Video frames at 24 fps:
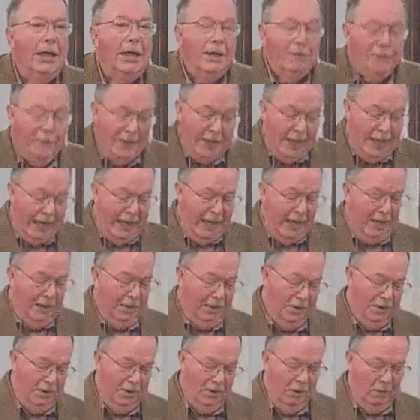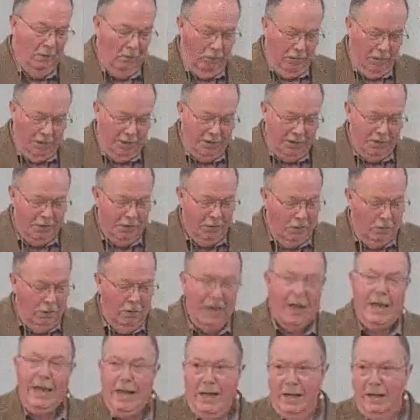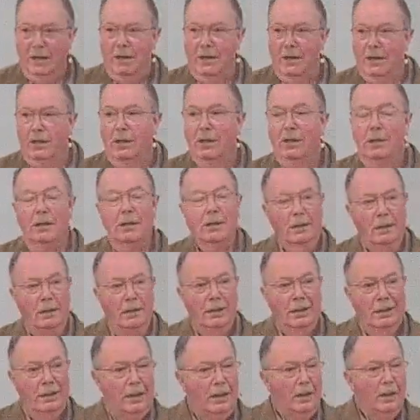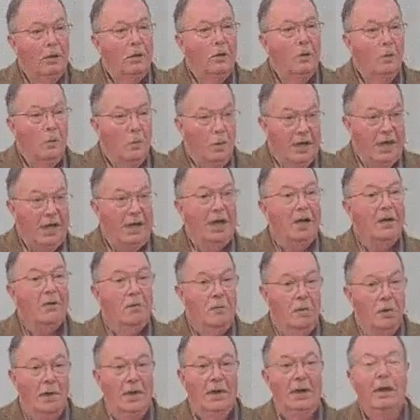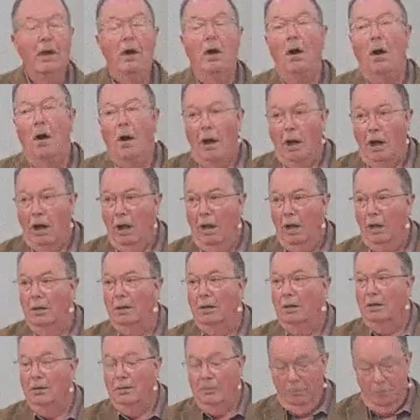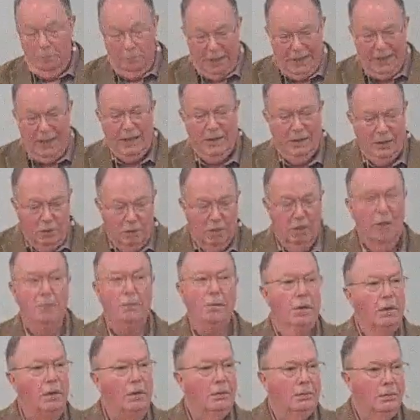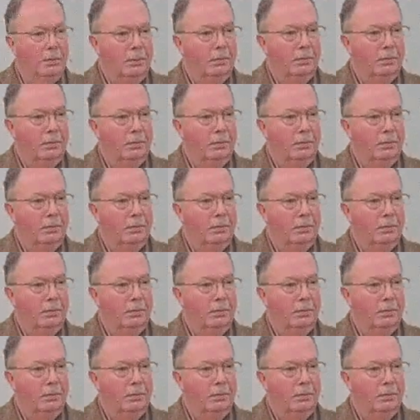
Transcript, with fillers: if that's where the story ended, we would all be in trouble.